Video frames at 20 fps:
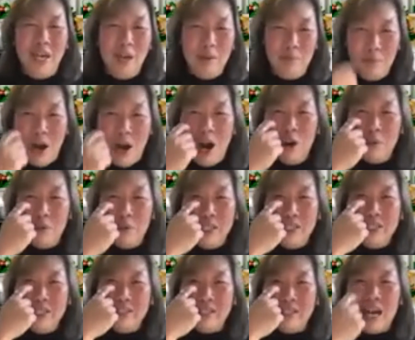
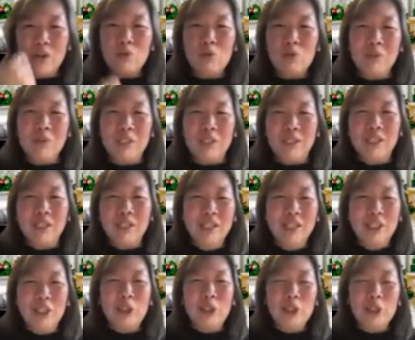empowering that woman
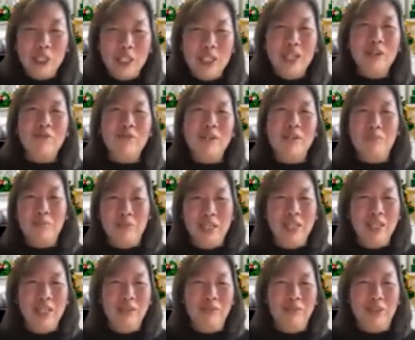to love and be
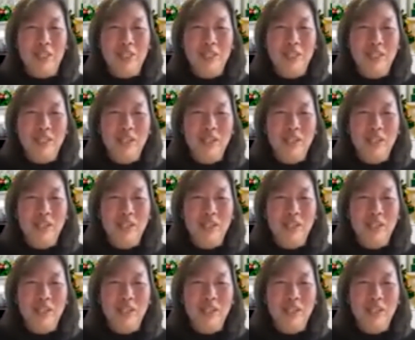loved,